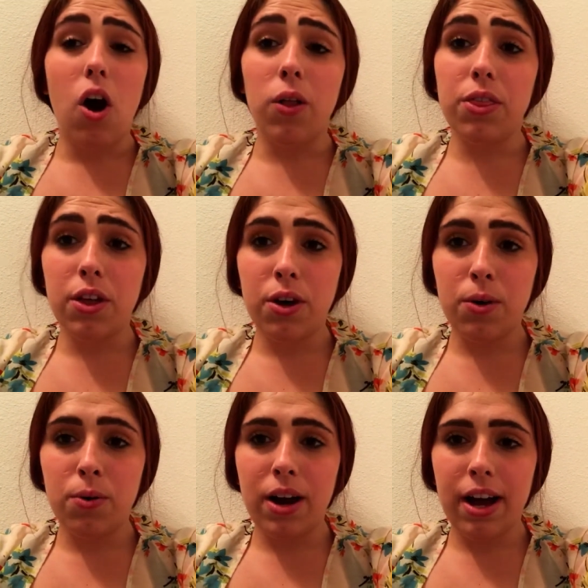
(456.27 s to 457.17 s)

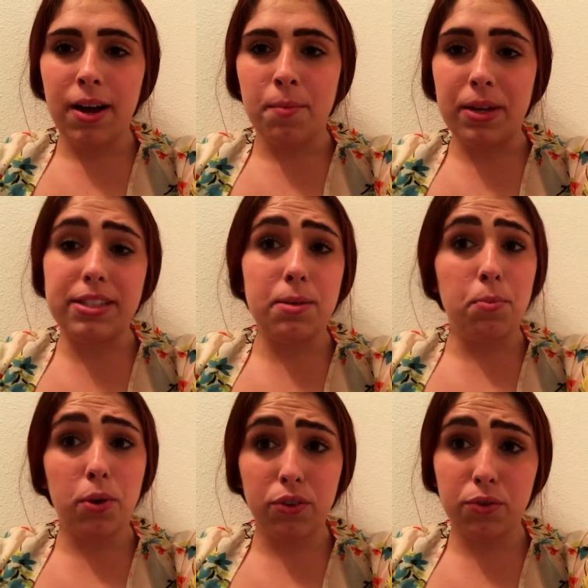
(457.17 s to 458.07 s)
although um, it's
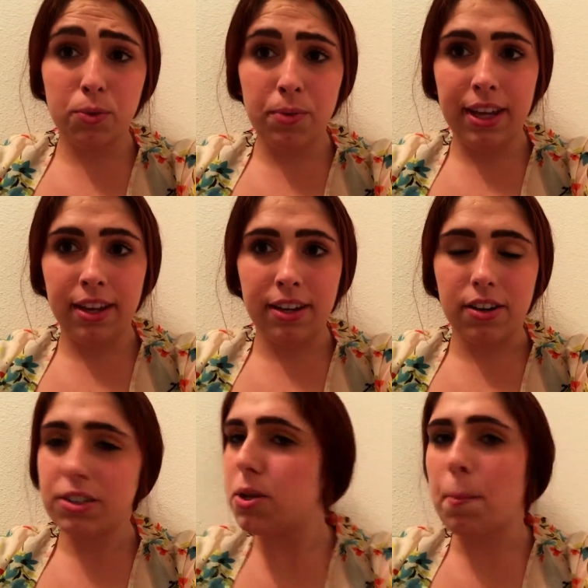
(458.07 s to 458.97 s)
important for me
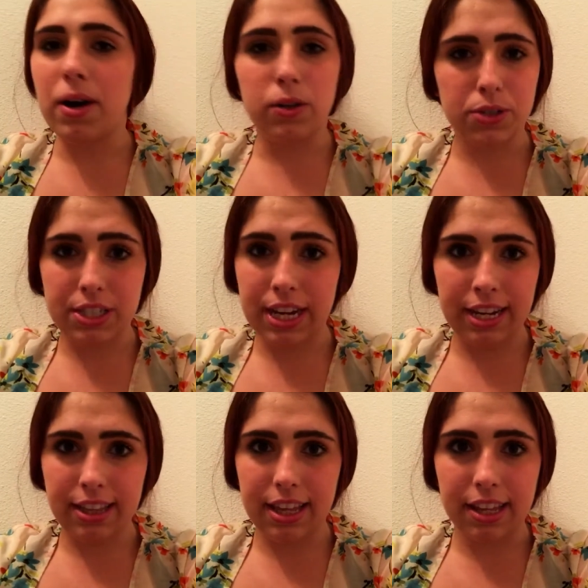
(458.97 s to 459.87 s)
not to post
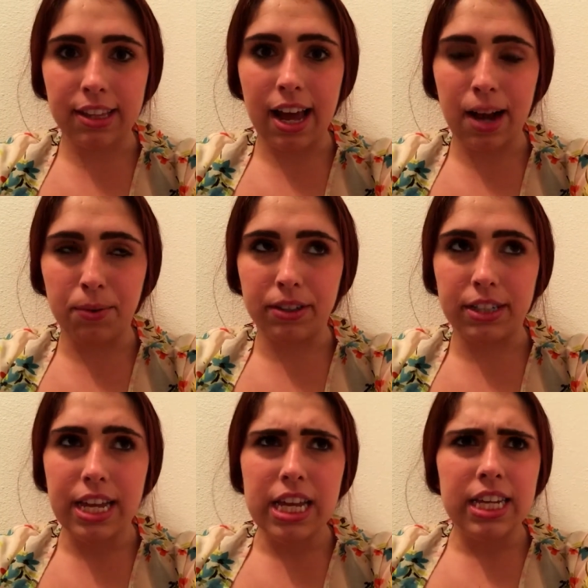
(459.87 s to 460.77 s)
anything that I would
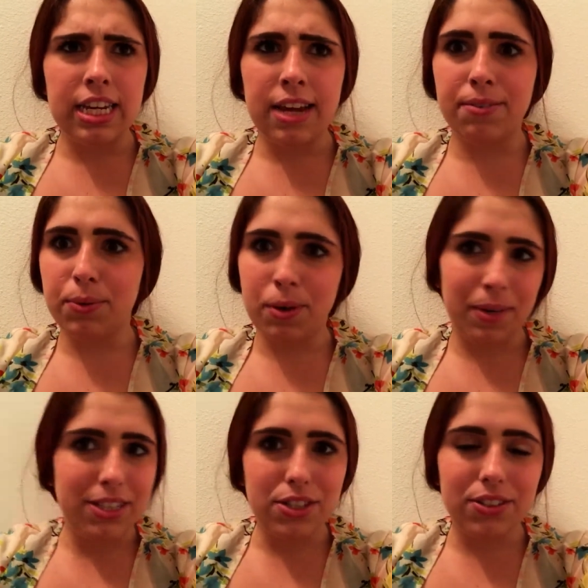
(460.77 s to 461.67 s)
never want
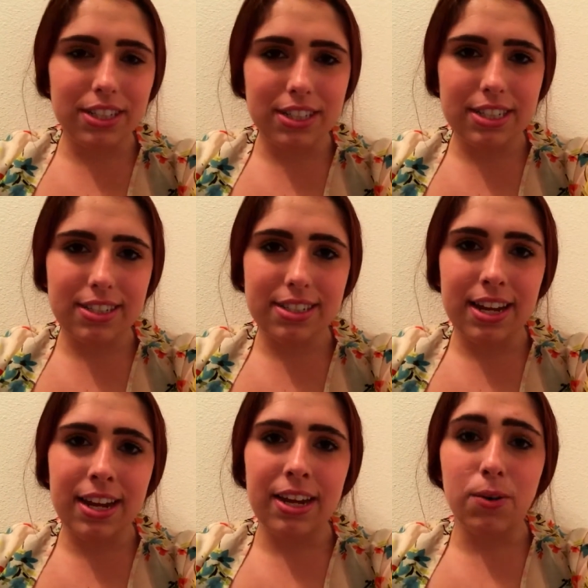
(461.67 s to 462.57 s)
my students to
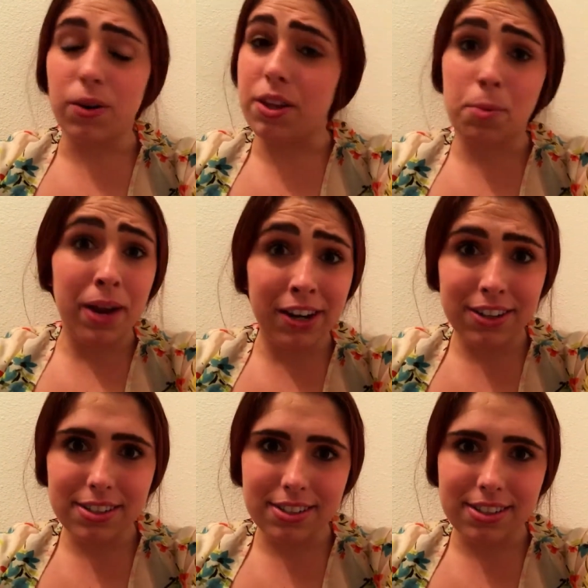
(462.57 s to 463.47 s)
see or their
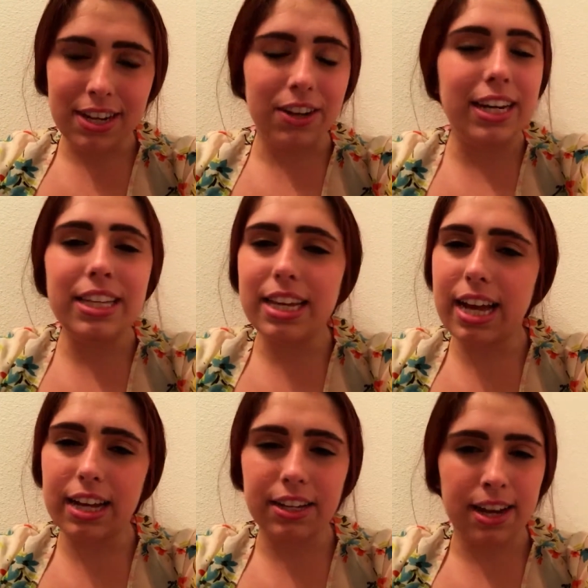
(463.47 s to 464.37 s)
parents to see or anything
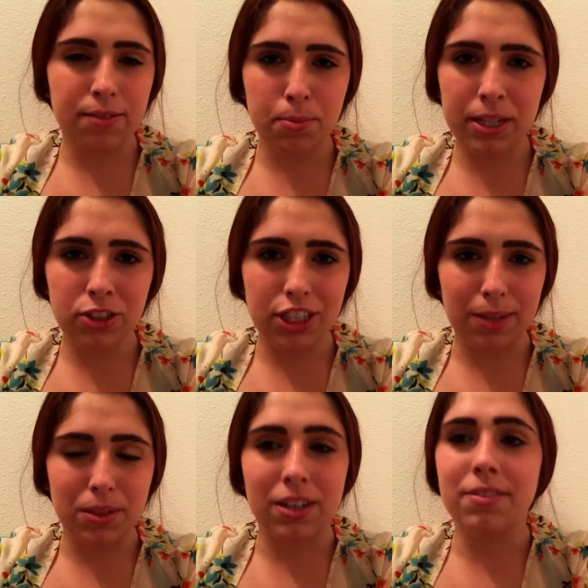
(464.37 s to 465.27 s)
I could ever be
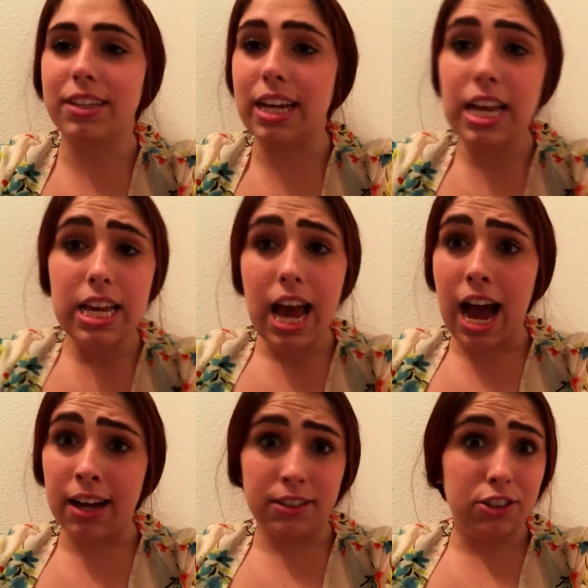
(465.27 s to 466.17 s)
ashamed of, and
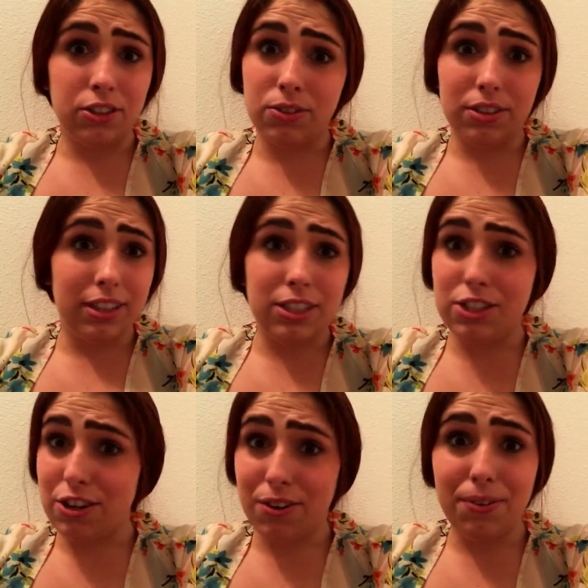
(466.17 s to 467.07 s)
I generally
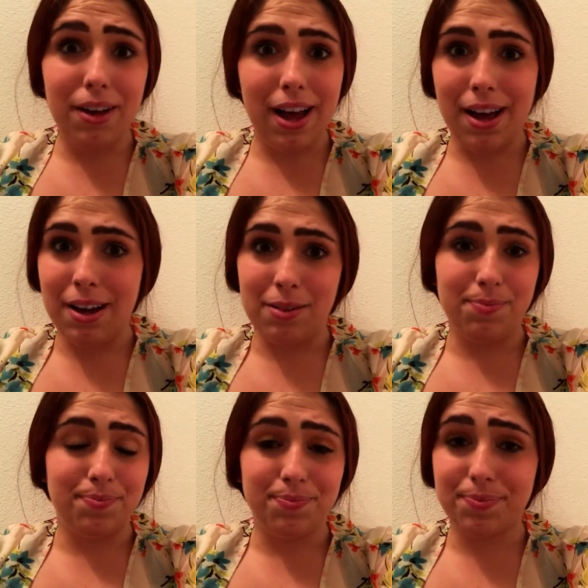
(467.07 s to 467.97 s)
don't.
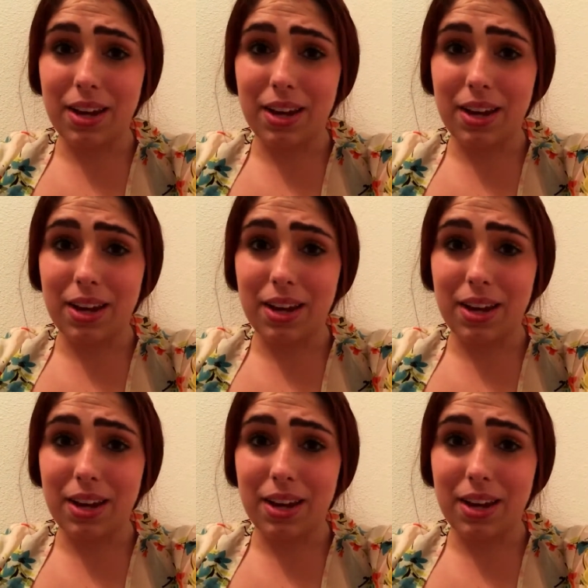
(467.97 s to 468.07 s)
Um,